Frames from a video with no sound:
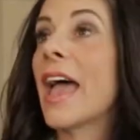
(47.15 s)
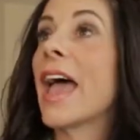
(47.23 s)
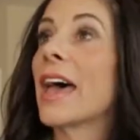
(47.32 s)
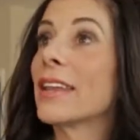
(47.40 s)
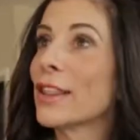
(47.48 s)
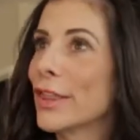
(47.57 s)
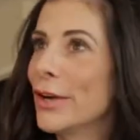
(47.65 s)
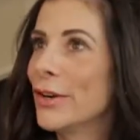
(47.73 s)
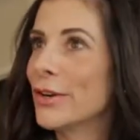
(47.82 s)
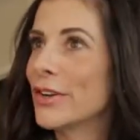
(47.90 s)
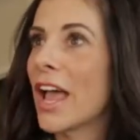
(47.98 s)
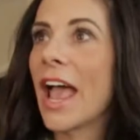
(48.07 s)
and
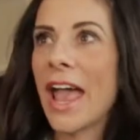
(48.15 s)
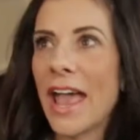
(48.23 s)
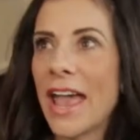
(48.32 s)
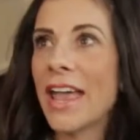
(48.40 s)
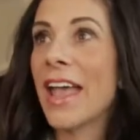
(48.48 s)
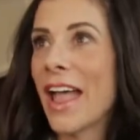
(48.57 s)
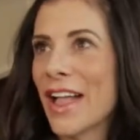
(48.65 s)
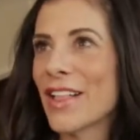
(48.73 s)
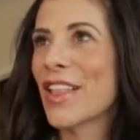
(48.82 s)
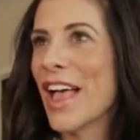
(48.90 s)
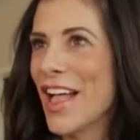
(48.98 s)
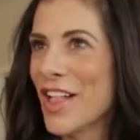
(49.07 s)
learn.
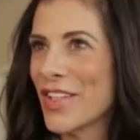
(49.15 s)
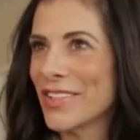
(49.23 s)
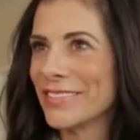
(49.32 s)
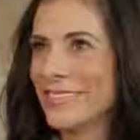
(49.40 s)
ALL.